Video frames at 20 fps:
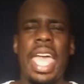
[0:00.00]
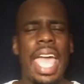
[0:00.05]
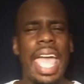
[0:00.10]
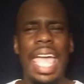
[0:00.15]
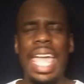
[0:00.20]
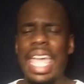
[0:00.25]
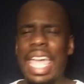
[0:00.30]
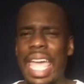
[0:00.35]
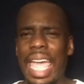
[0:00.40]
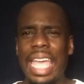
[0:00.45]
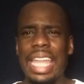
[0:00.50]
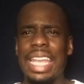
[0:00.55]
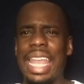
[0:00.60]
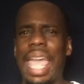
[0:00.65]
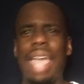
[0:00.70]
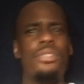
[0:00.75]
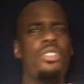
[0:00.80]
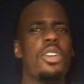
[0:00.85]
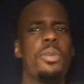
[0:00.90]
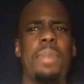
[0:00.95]
and
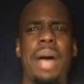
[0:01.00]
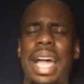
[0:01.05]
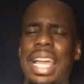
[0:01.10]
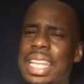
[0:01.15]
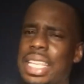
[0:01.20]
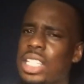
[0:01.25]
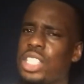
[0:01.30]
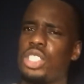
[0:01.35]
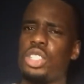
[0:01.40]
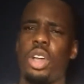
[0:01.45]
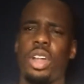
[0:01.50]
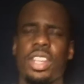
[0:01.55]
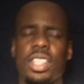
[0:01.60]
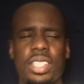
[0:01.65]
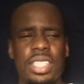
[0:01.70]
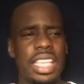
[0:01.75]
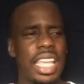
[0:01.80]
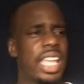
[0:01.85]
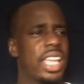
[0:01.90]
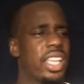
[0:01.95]
everybody started
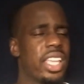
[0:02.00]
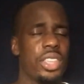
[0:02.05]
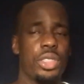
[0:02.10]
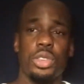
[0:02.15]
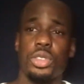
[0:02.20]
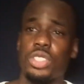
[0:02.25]
saying either